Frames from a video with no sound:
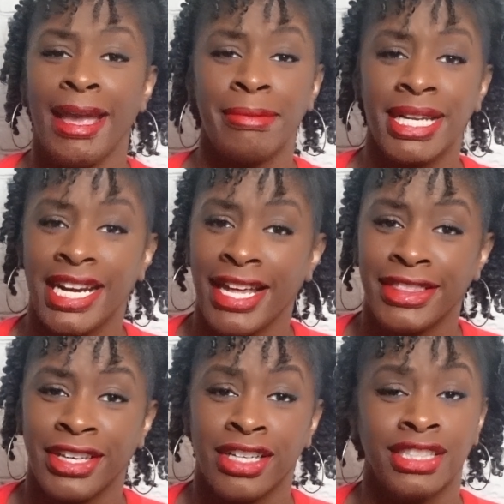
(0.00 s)
and put it out
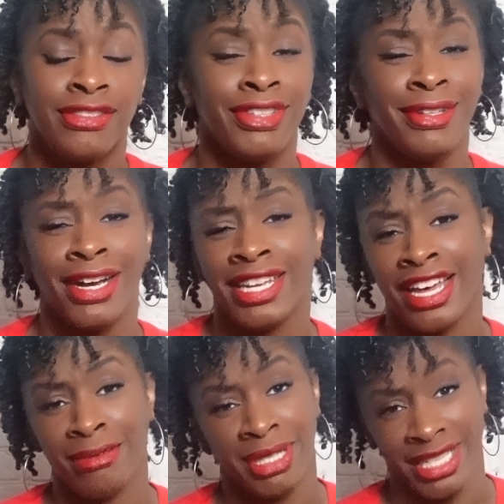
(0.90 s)
there. Because if you go
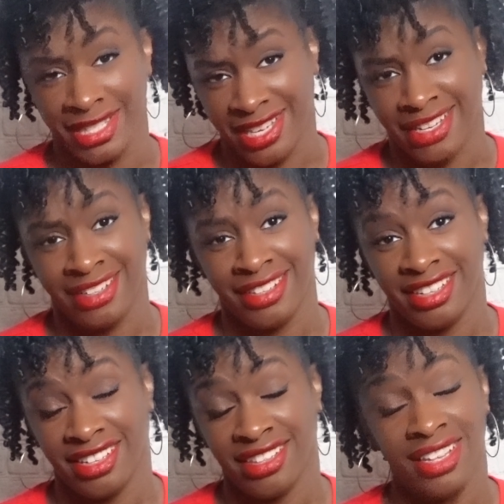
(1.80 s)
live, Beyoncé,
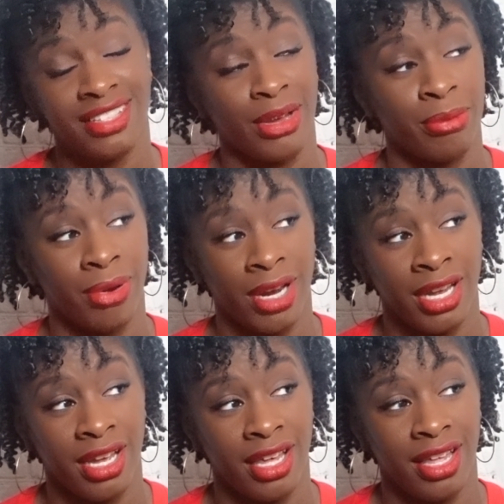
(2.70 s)
that's gonna
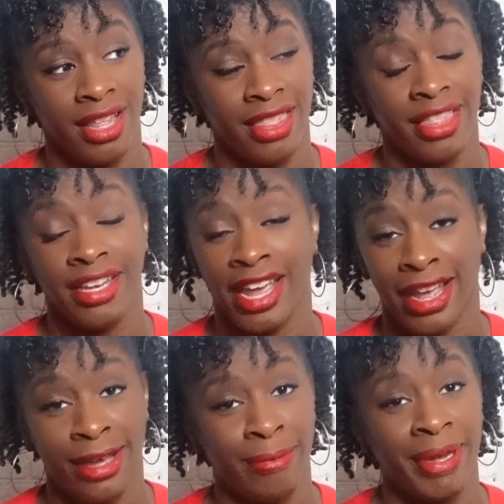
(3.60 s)
break the
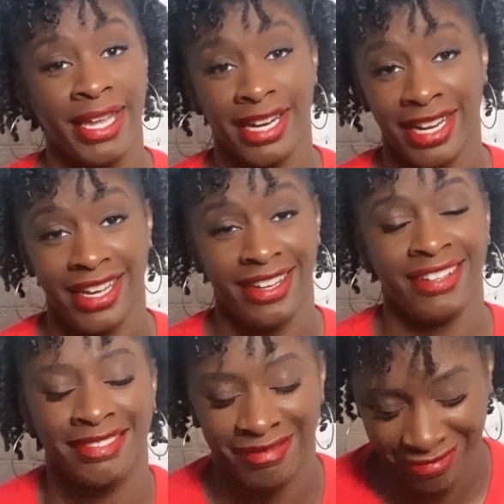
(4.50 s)
damn internet.